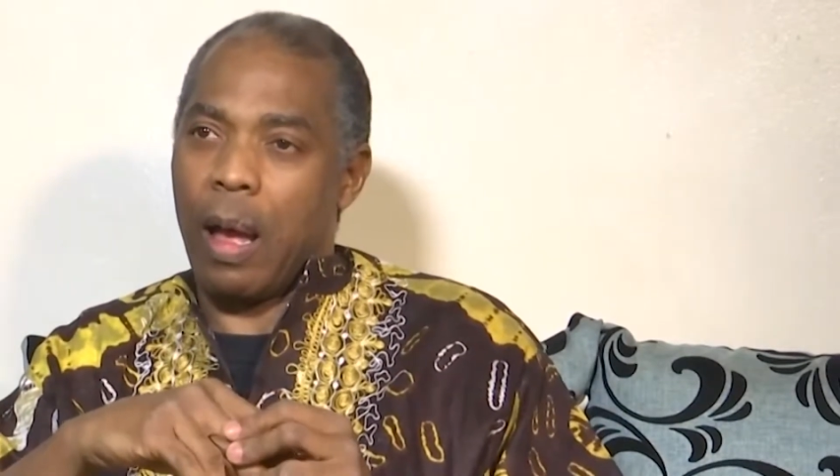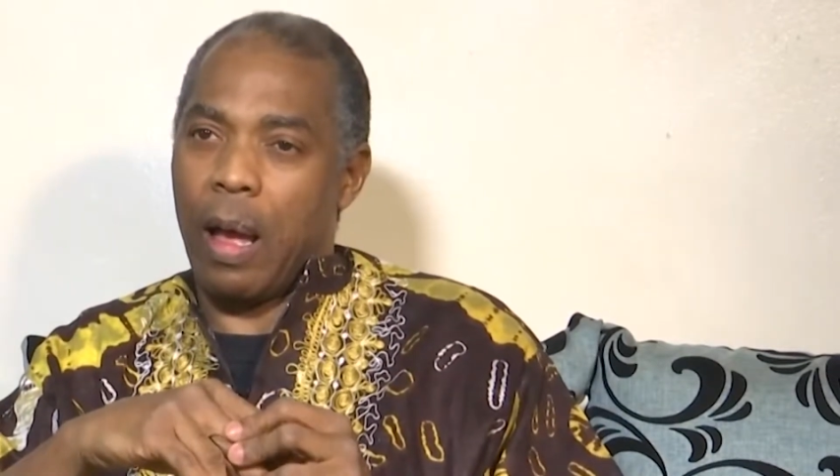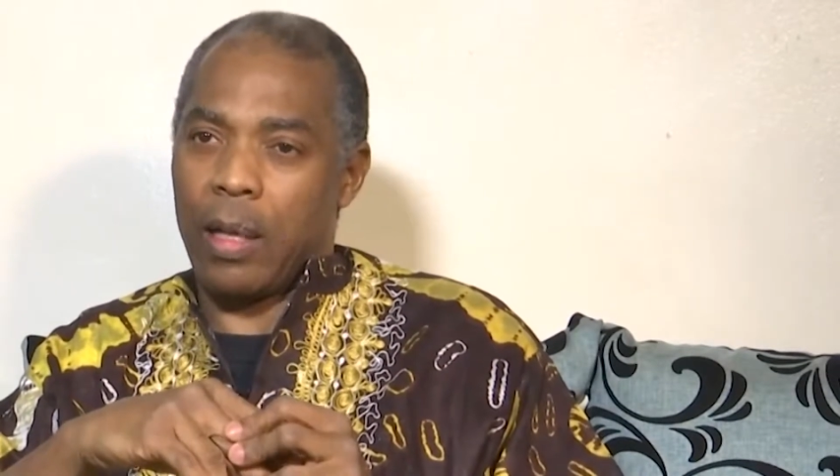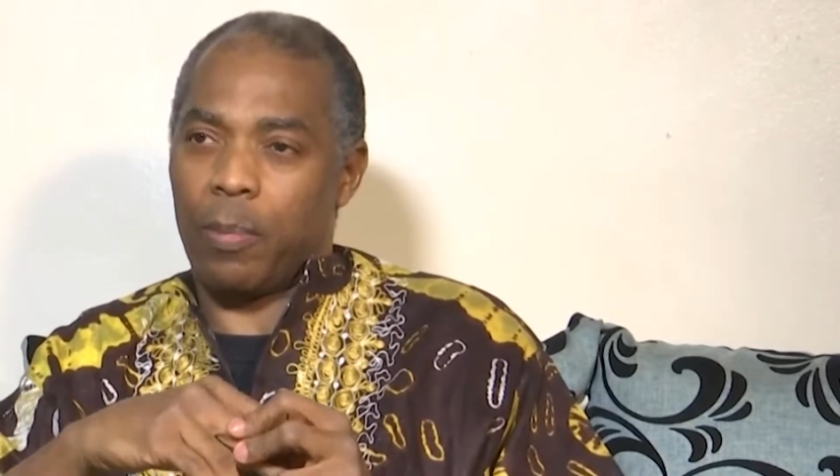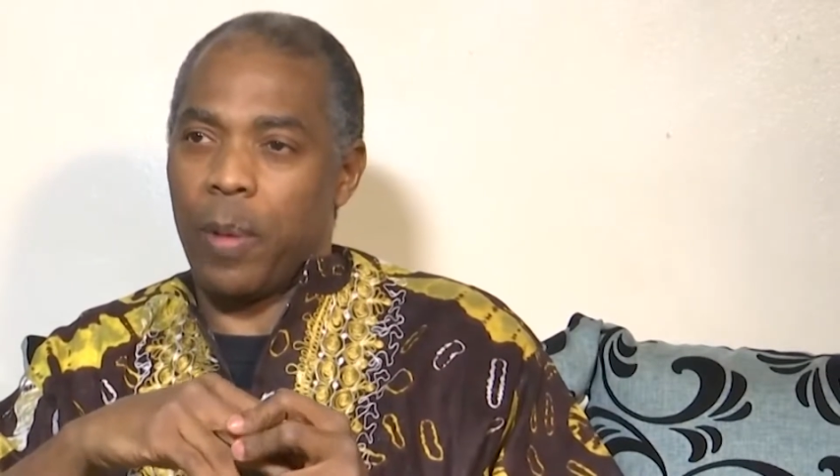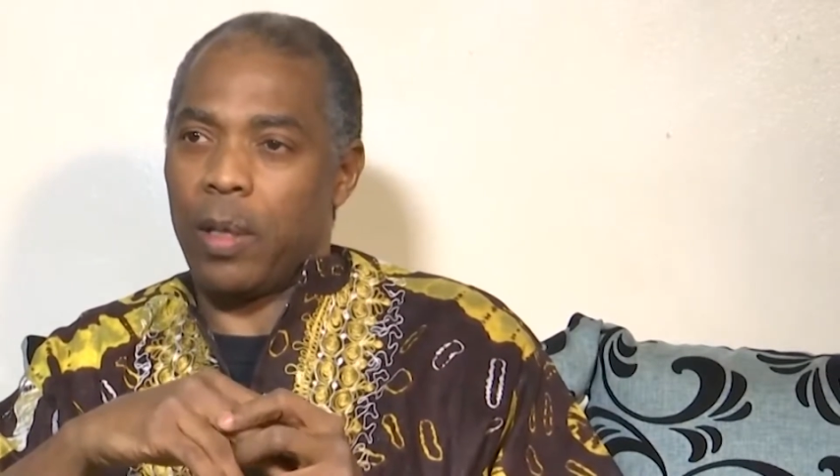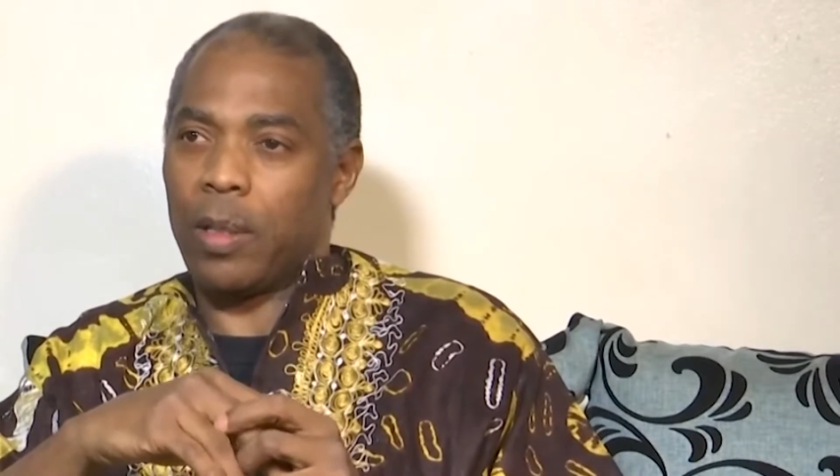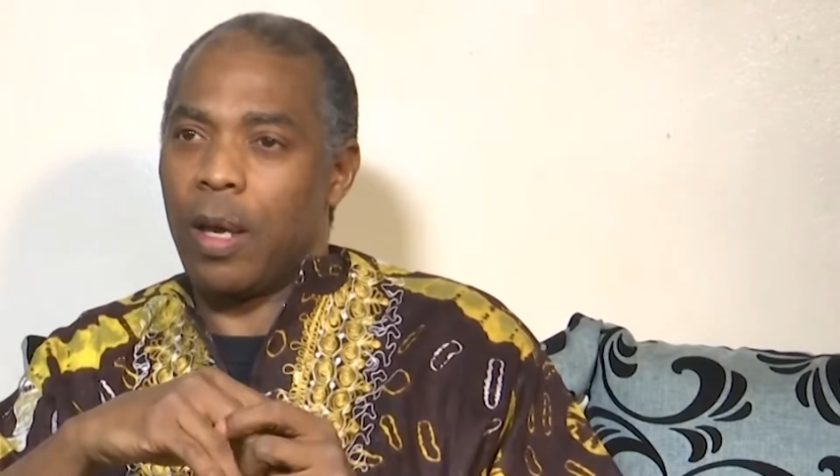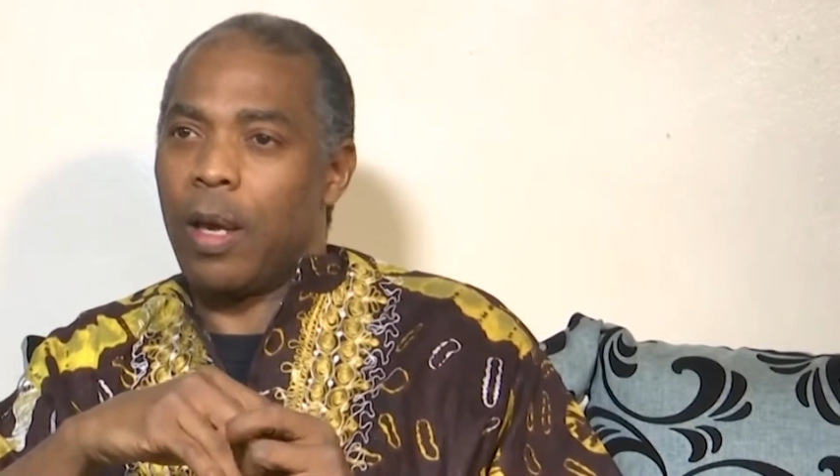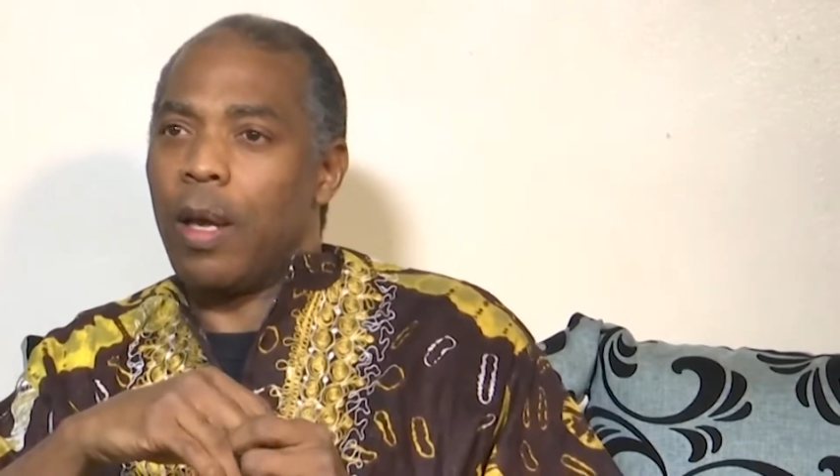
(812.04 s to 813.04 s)

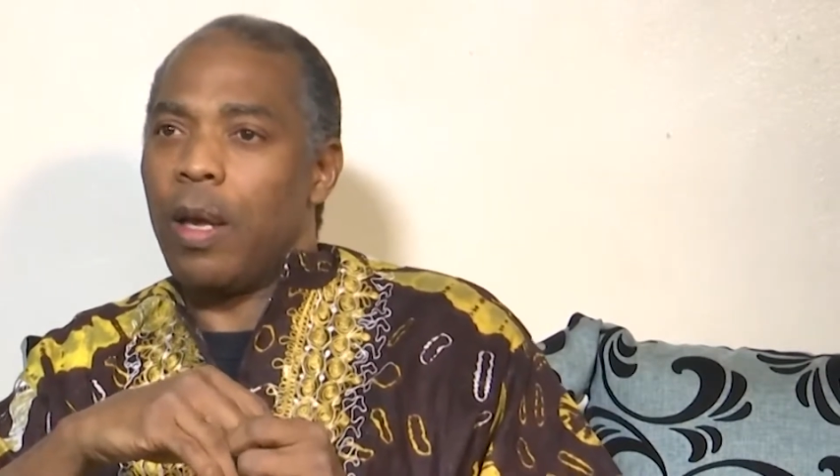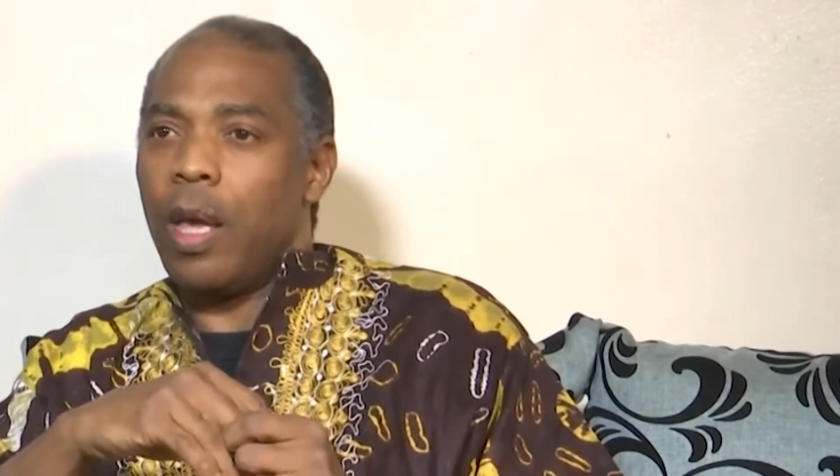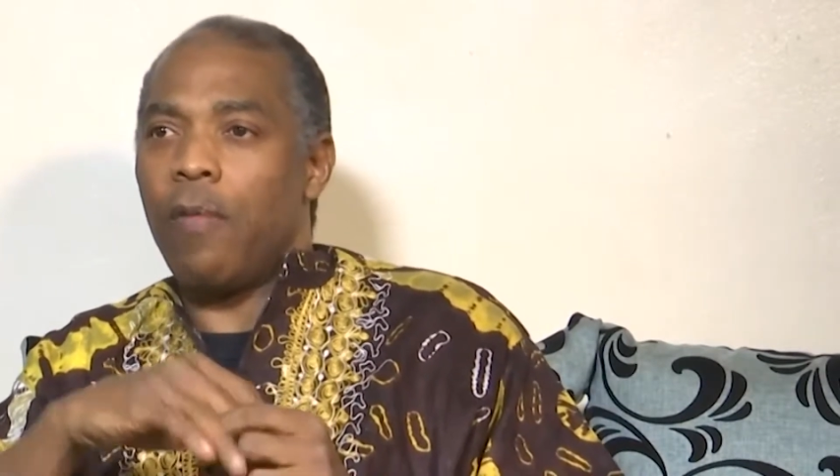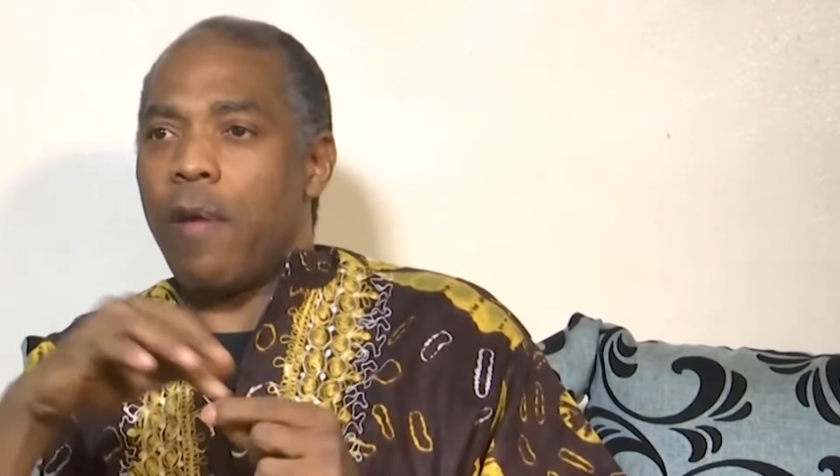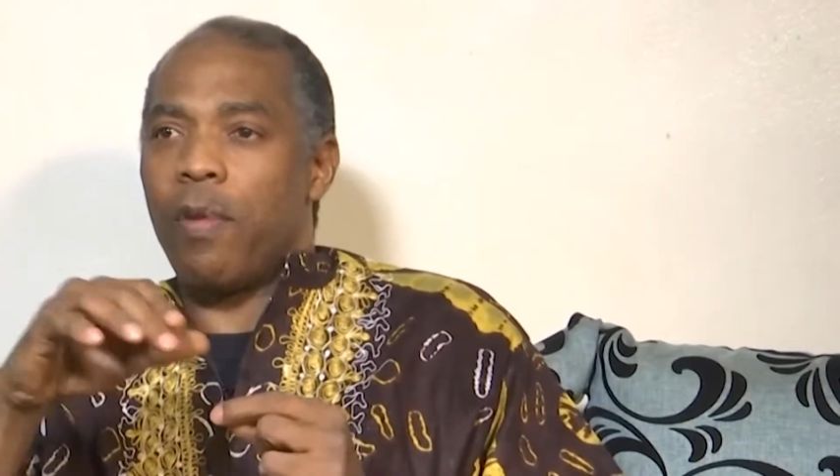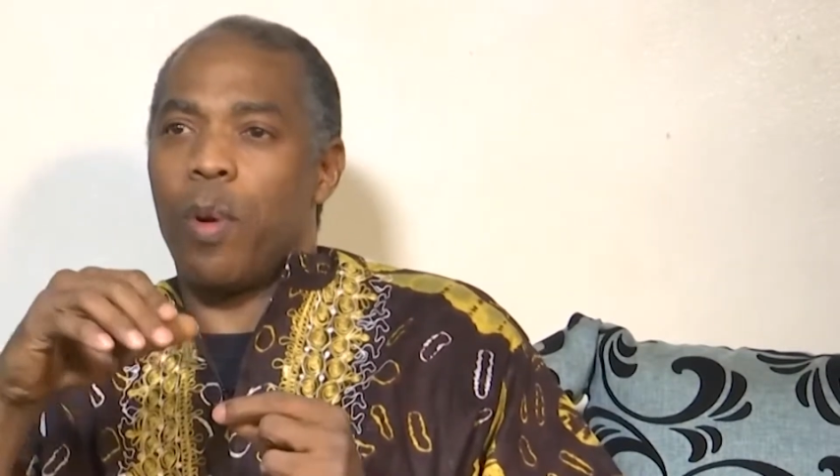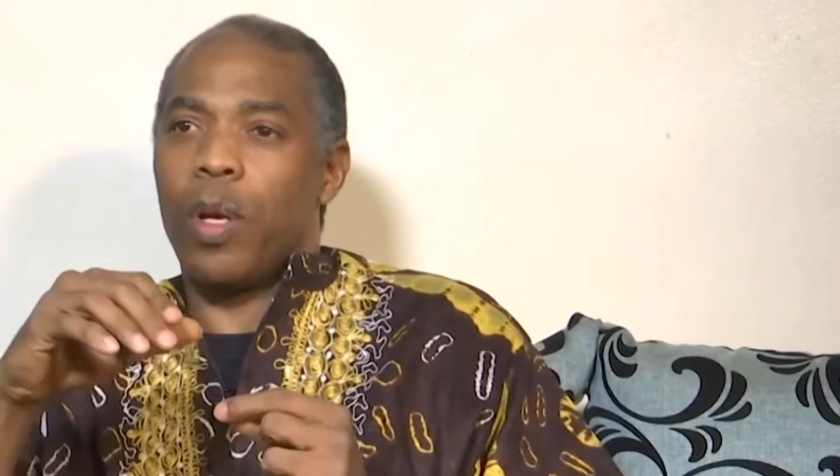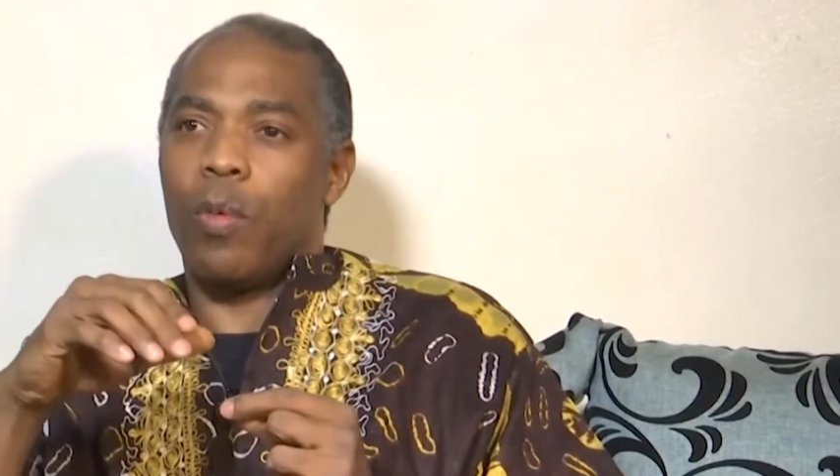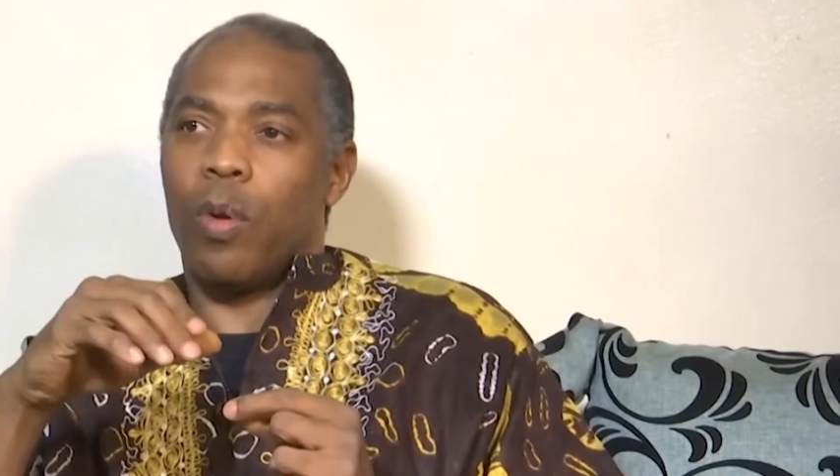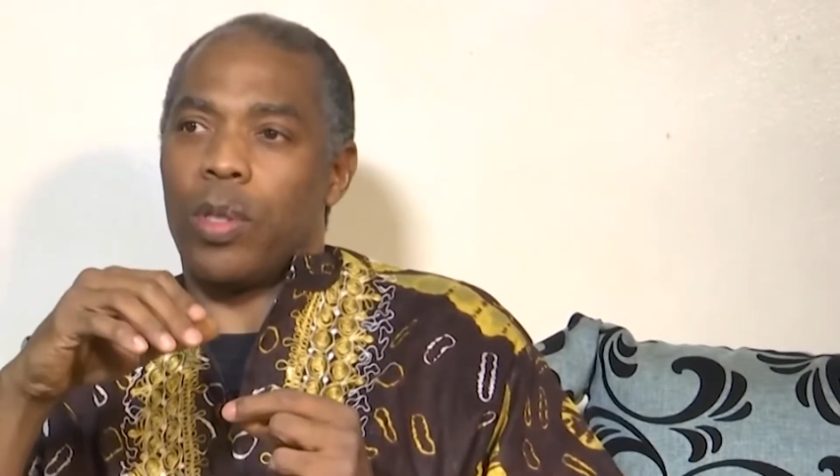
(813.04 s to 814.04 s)
aspect. If
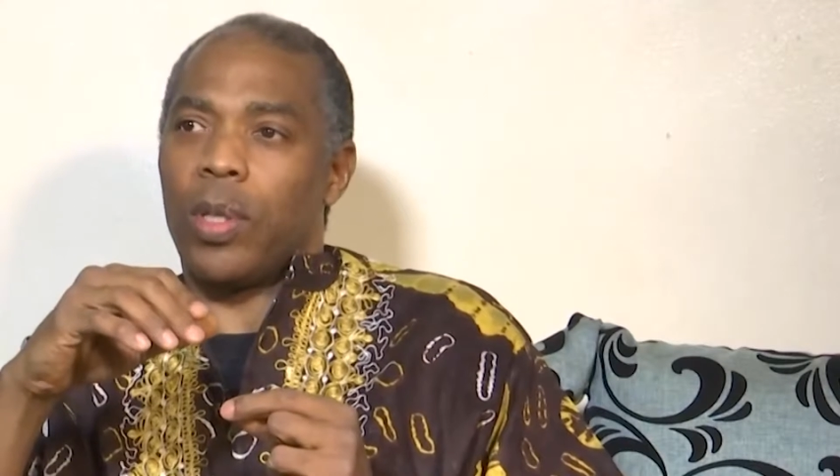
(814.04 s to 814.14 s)
everybody was